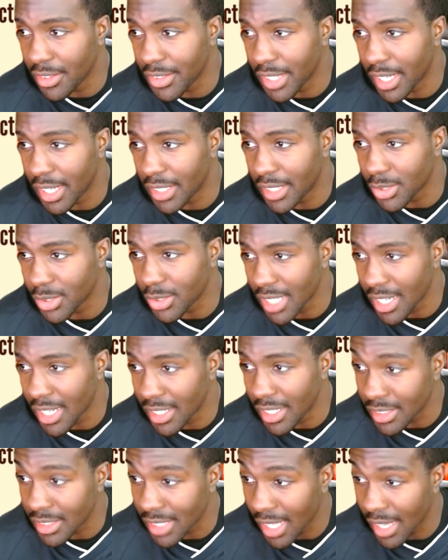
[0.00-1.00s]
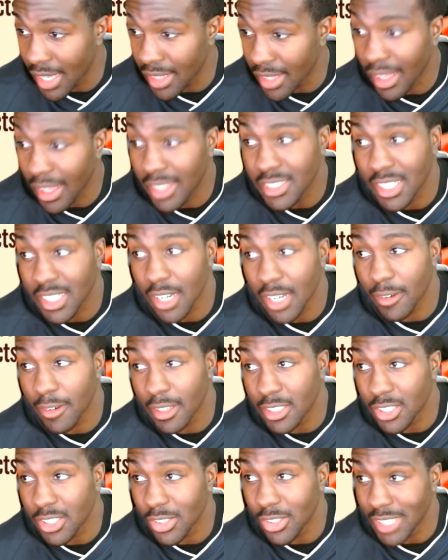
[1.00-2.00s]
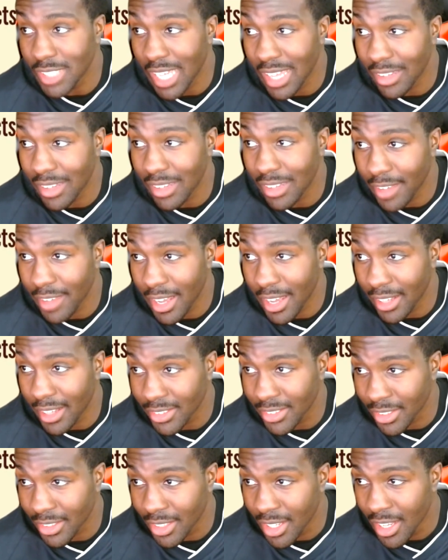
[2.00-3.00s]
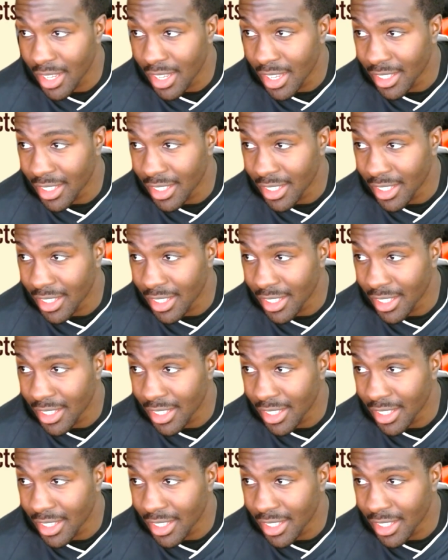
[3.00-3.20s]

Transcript: you guys were saying is like that generational talent factor.